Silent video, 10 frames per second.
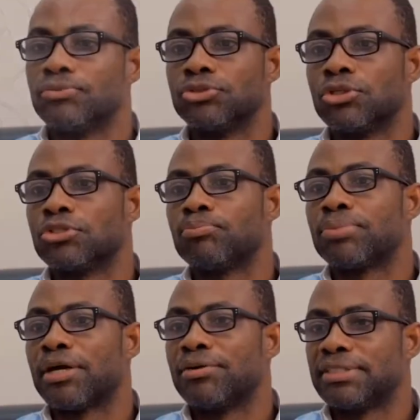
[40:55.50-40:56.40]
We should also
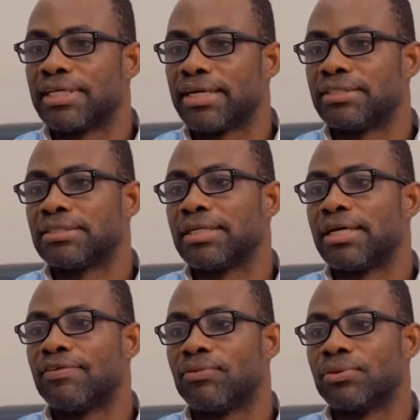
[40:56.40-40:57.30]
prioritize
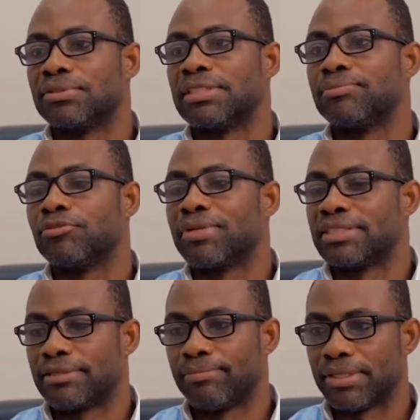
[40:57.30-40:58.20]
care for
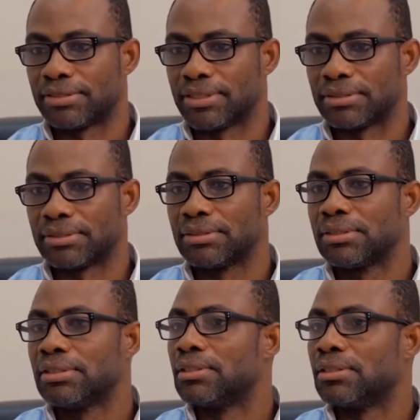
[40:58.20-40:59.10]
symptomatic patients,
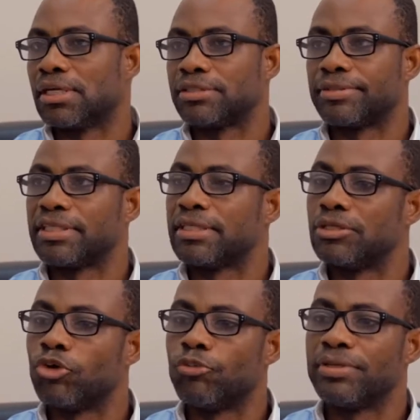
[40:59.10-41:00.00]
especially in the
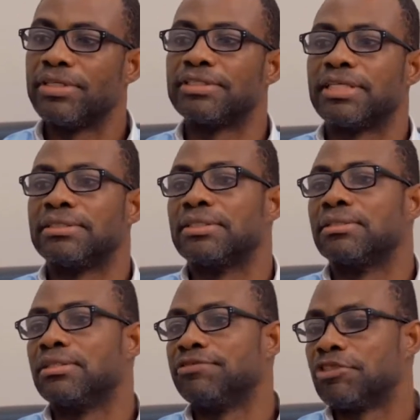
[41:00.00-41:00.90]
OPD
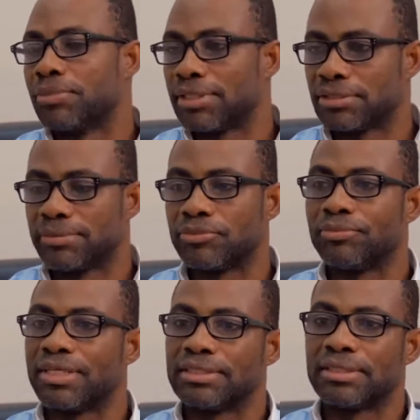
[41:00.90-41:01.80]
setting. If somebody is
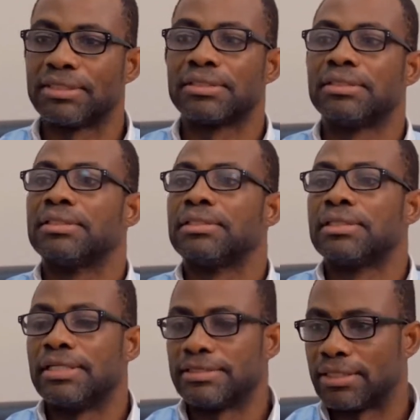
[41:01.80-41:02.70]
symptomatic,
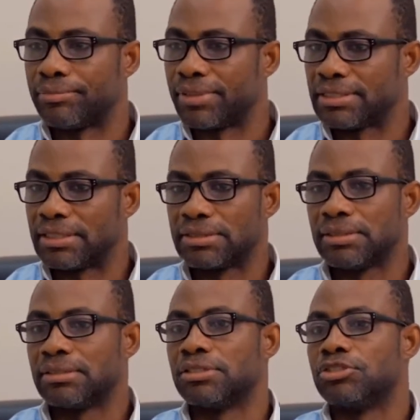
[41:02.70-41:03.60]
it's an
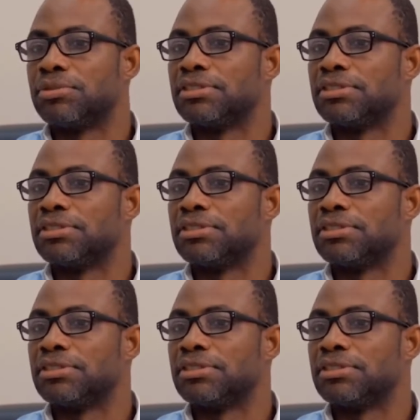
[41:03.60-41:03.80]
emergency, they should be